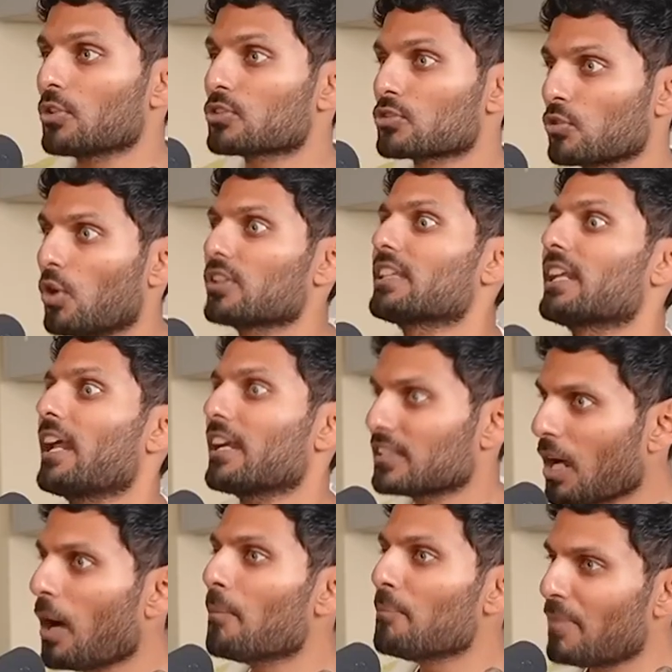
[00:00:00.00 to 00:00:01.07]
strong that I'd
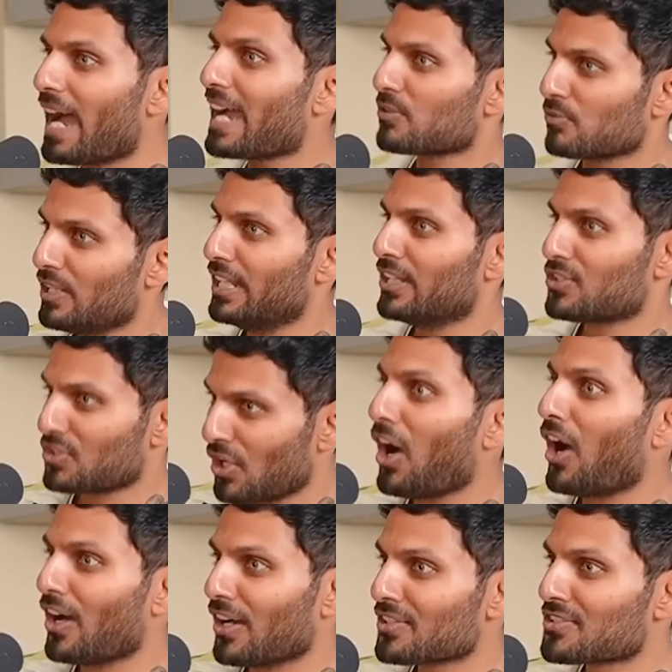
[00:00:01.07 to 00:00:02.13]
come back really
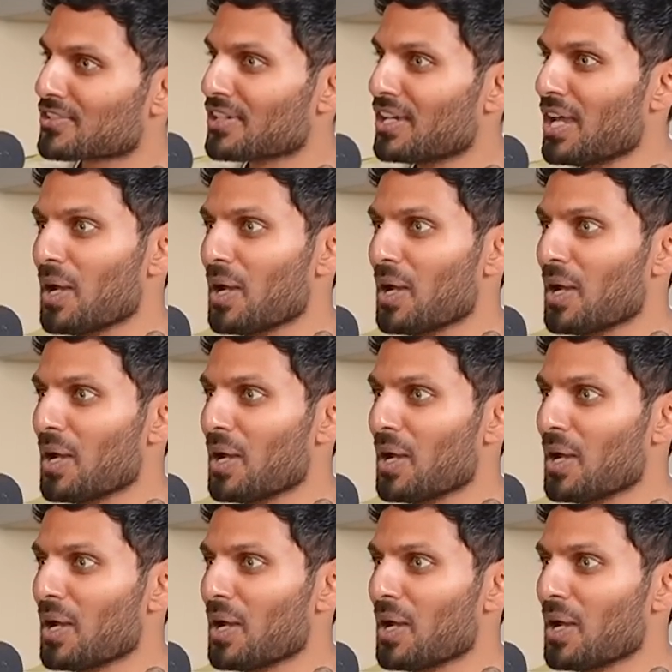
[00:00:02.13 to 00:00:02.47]
charged